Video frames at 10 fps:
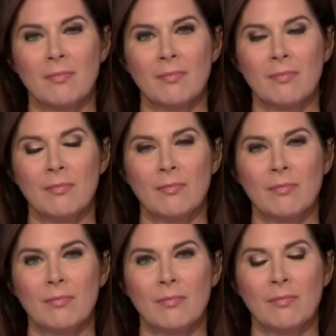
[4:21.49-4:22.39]

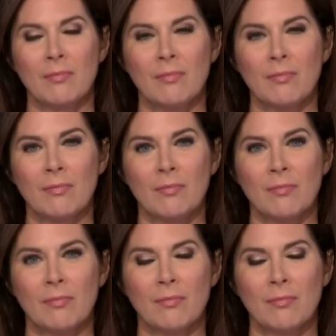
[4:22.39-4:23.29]

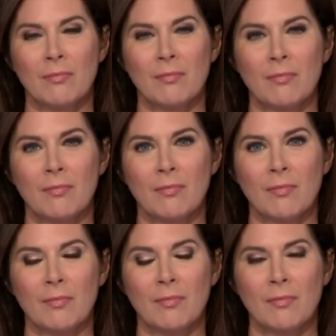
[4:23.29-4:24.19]

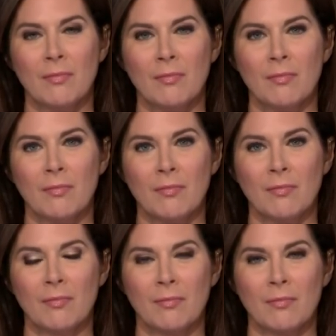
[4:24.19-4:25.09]

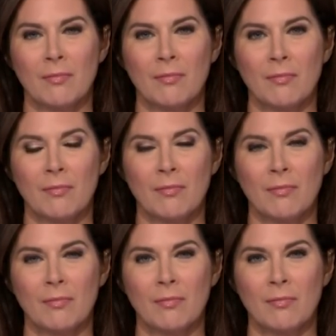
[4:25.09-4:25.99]

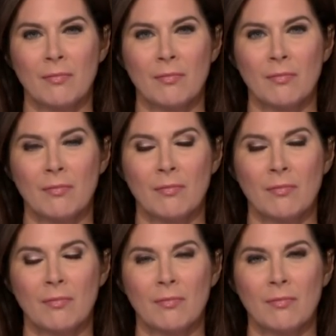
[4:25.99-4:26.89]

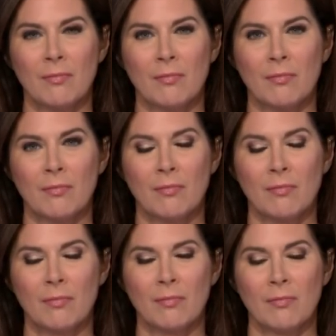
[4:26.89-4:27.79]

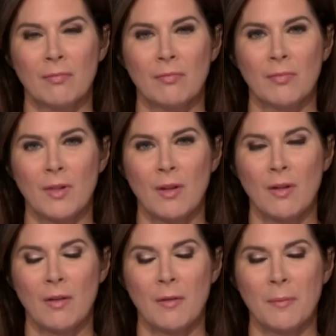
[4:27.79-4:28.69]

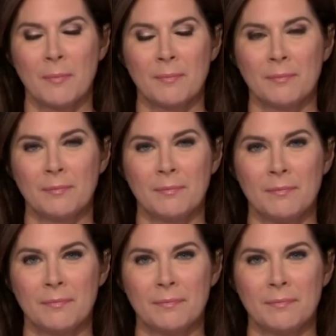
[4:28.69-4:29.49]
No words are spoken by the person on screen.